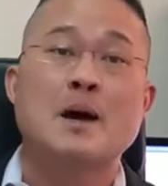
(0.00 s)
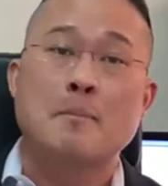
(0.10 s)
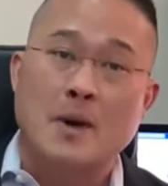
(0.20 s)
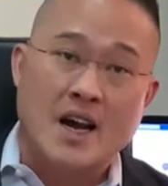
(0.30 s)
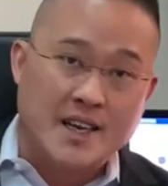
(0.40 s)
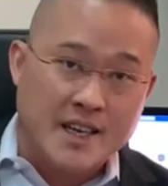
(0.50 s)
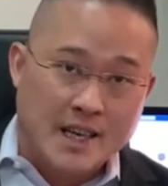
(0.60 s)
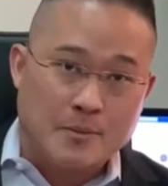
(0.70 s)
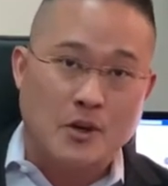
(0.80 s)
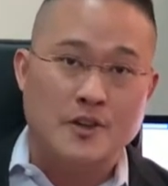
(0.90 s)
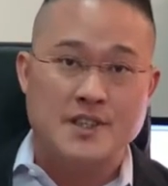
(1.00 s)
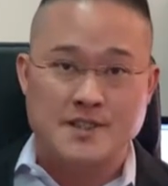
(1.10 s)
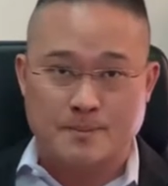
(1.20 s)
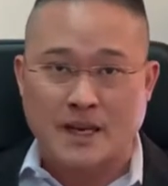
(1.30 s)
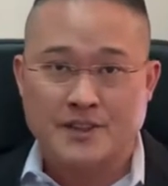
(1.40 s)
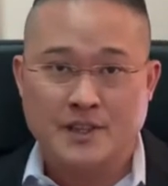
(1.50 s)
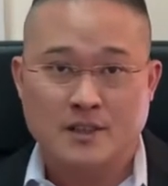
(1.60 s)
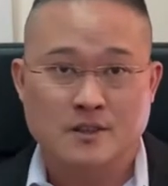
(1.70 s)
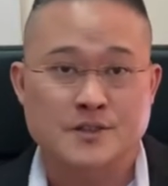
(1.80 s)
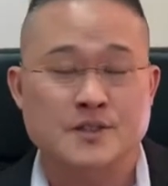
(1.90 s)
marking up all these
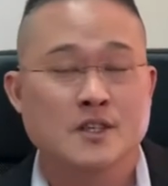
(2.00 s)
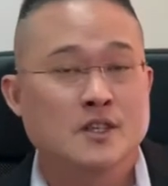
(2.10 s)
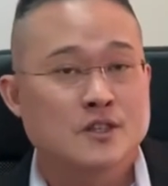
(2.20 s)
bundles.